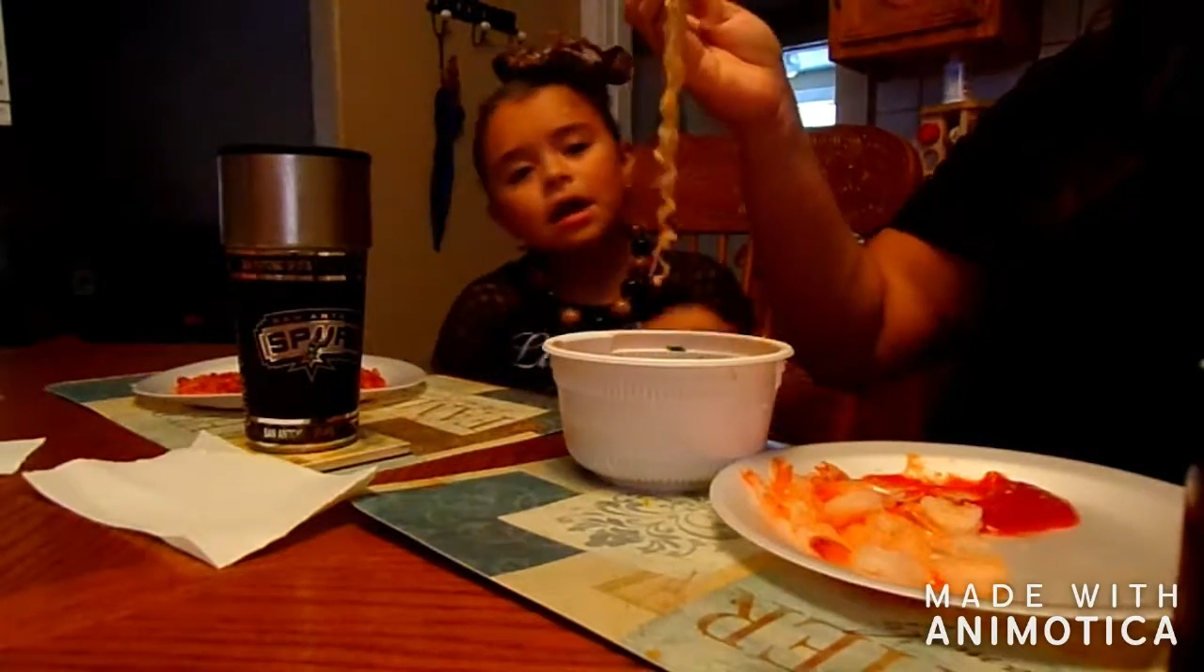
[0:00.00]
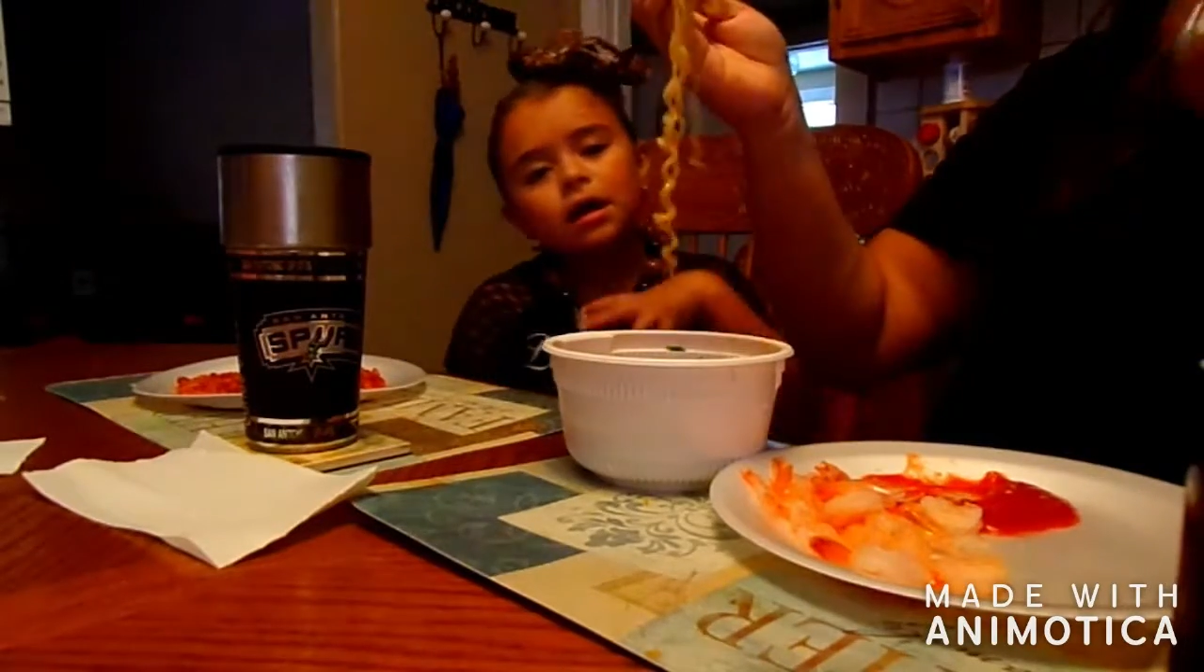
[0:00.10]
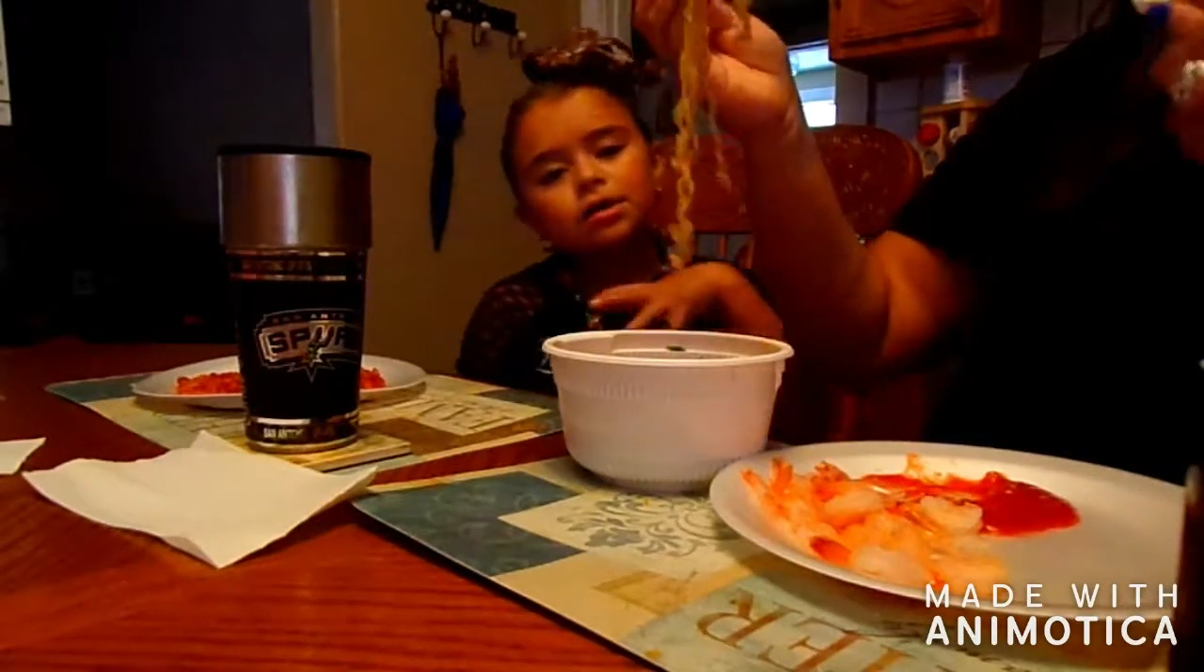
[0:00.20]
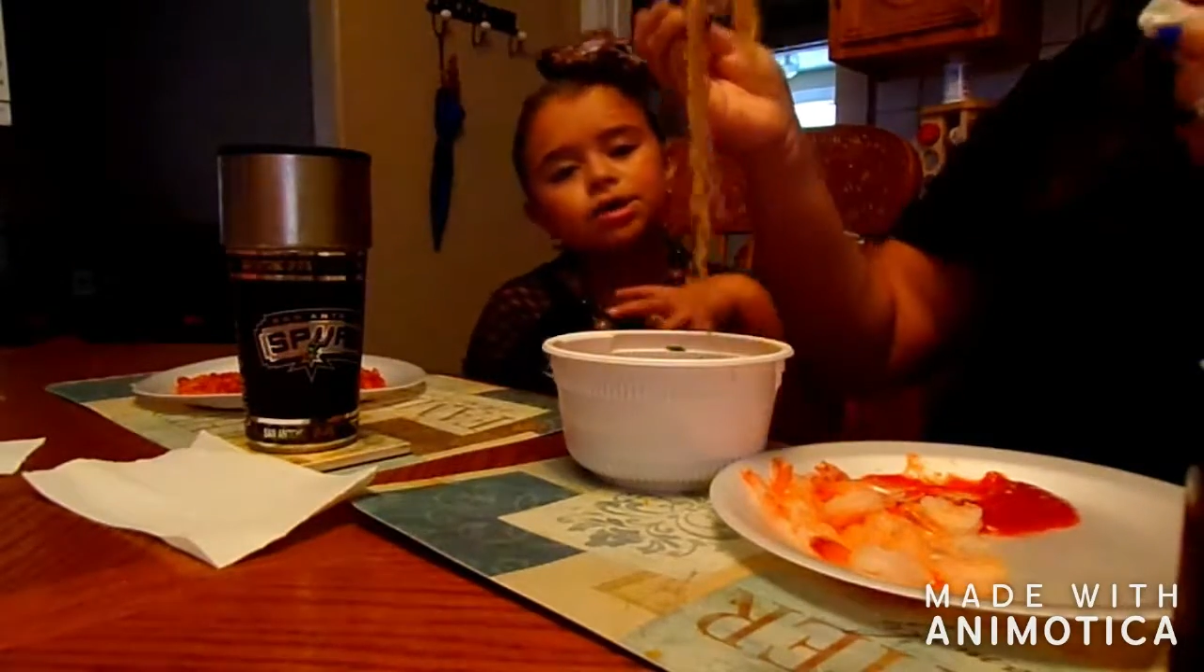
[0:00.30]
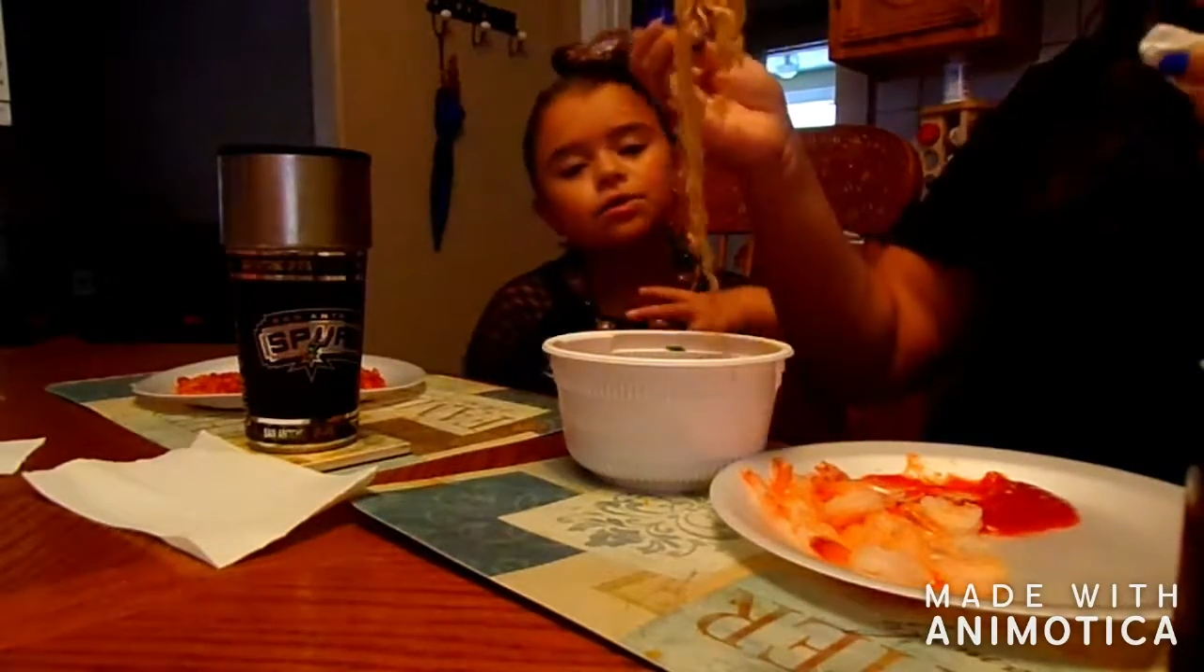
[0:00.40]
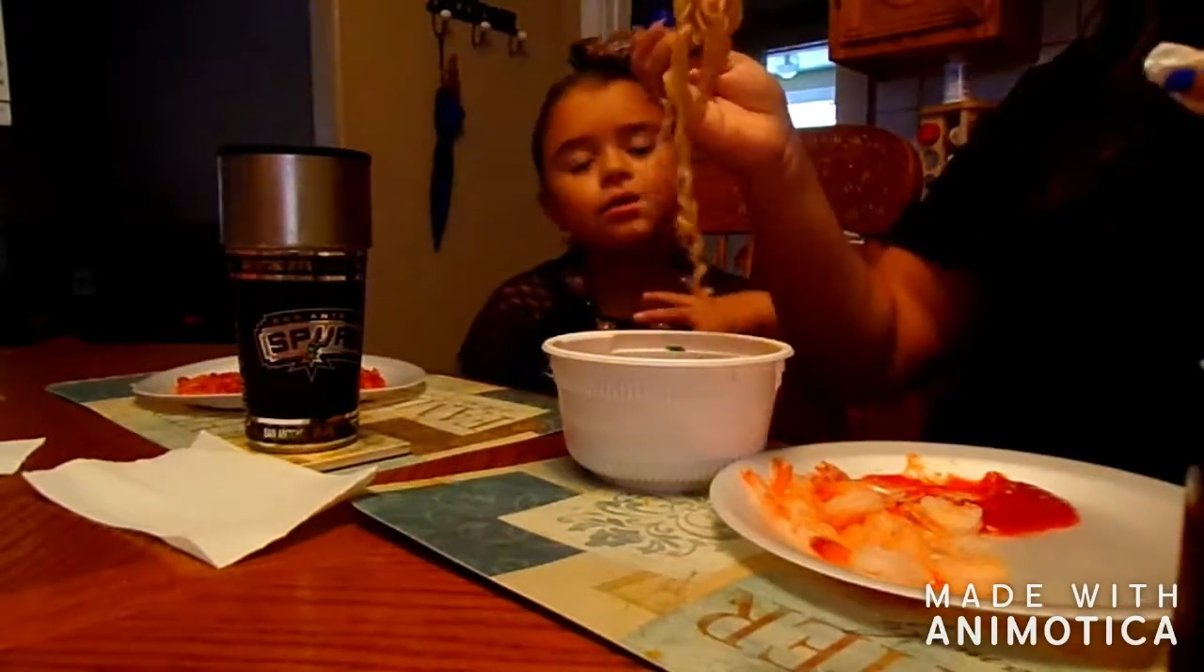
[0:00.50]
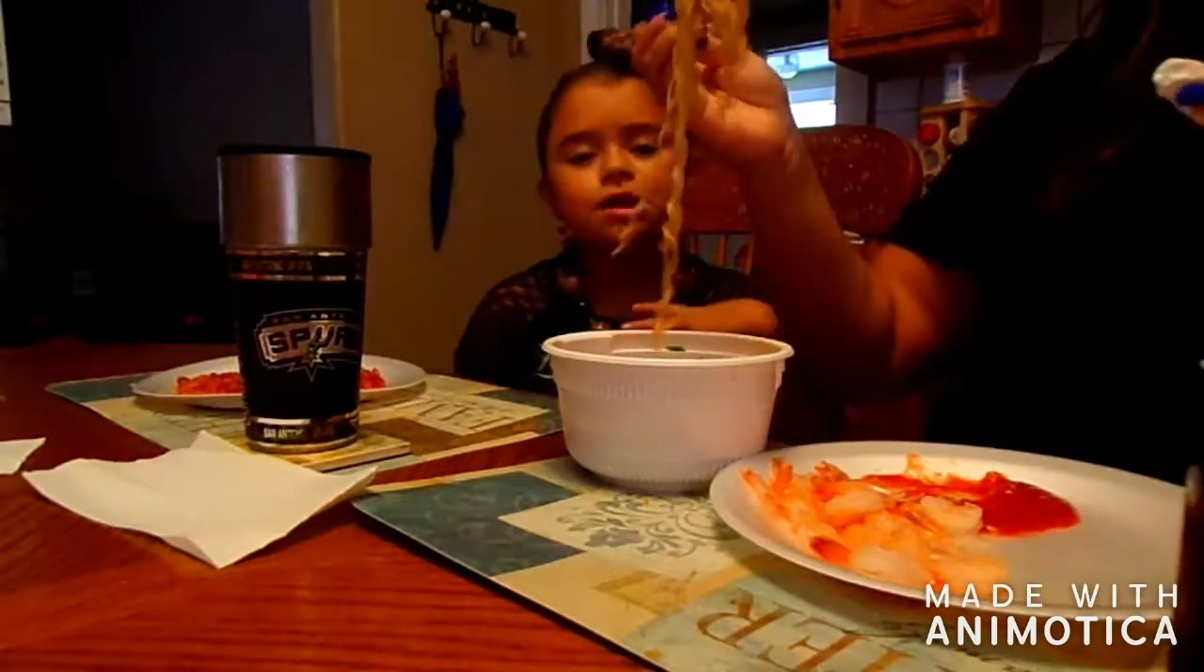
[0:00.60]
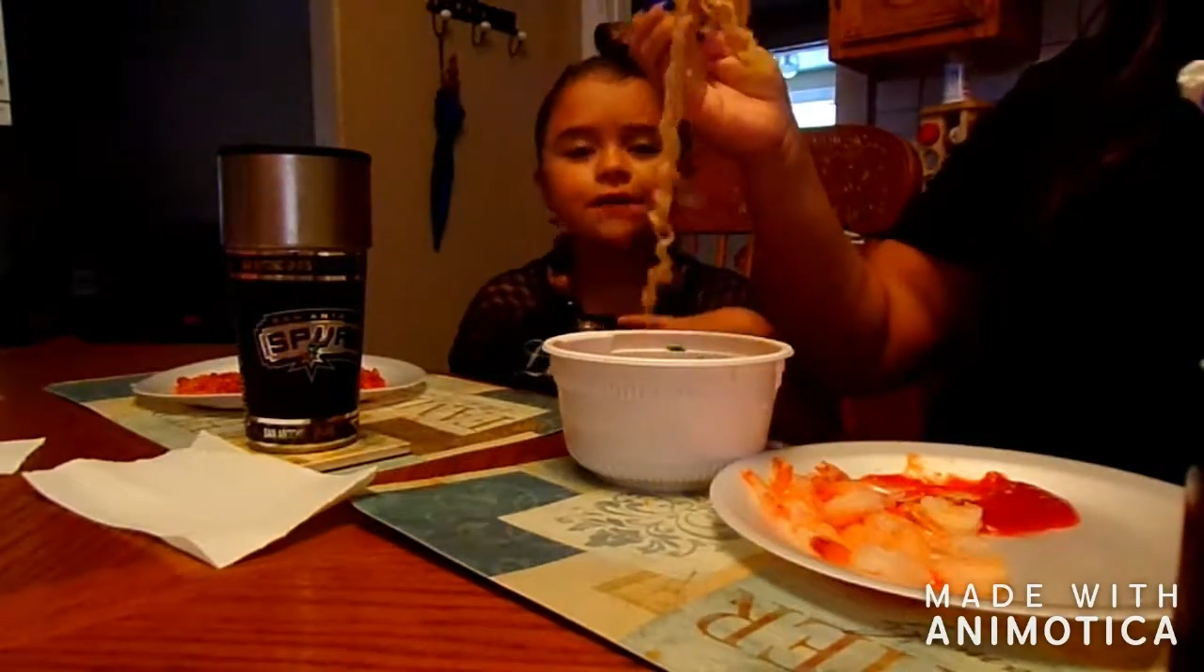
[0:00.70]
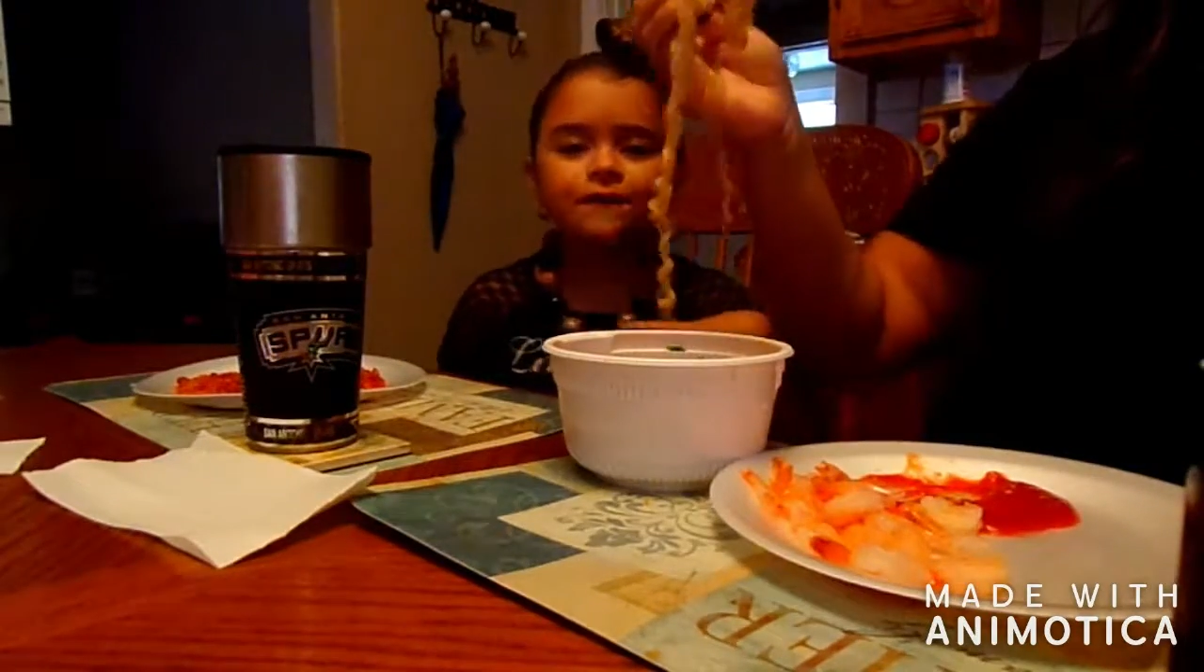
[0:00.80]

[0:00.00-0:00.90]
squishy